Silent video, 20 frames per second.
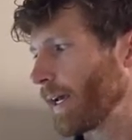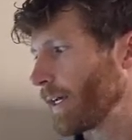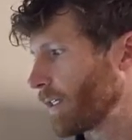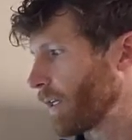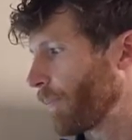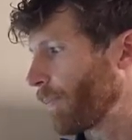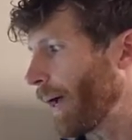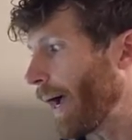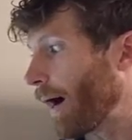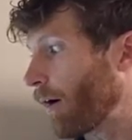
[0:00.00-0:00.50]
is
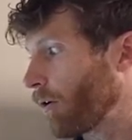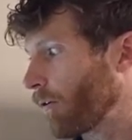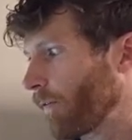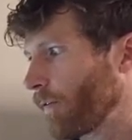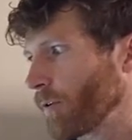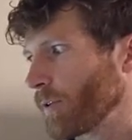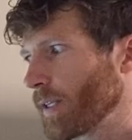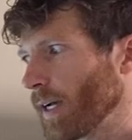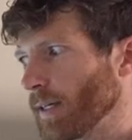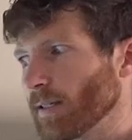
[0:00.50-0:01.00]
a
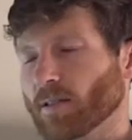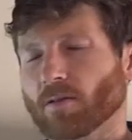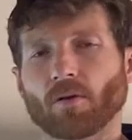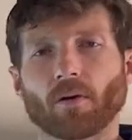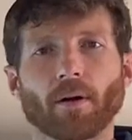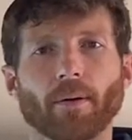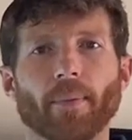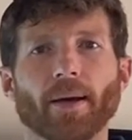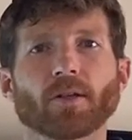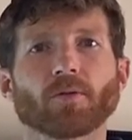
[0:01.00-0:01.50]
powerful dust
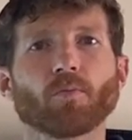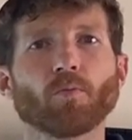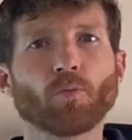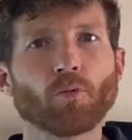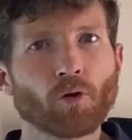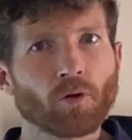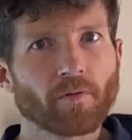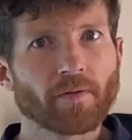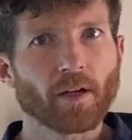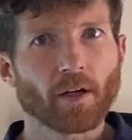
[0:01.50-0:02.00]
storm has
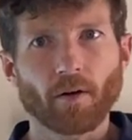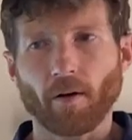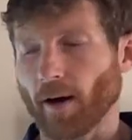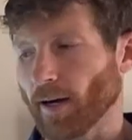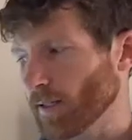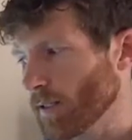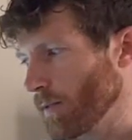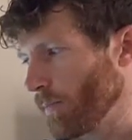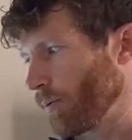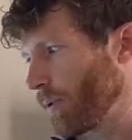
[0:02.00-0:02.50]
moved
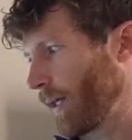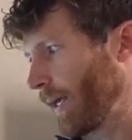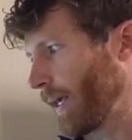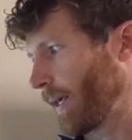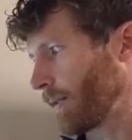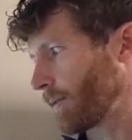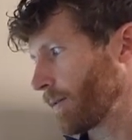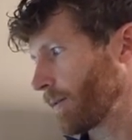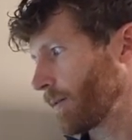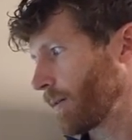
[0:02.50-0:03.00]
across the
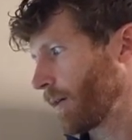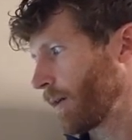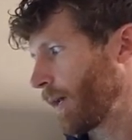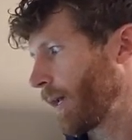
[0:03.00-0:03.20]
plains.